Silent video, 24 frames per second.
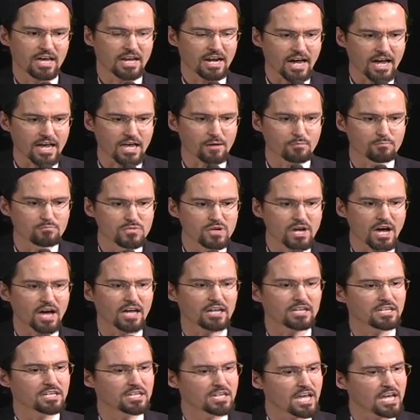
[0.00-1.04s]
And I am
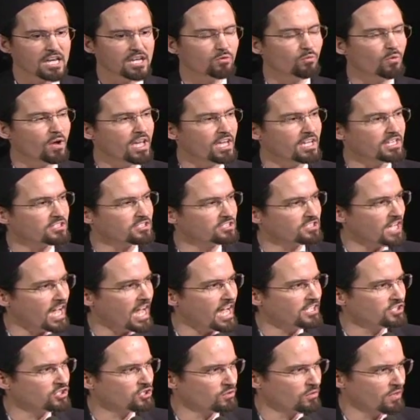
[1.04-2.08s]
not in any way
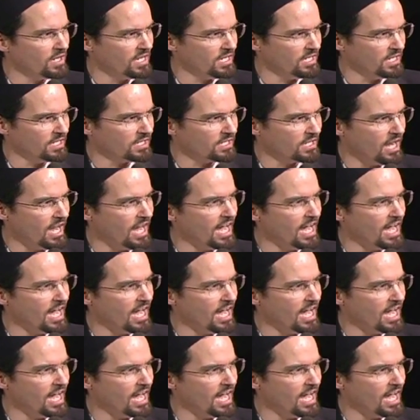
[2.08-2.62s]
exaggerating.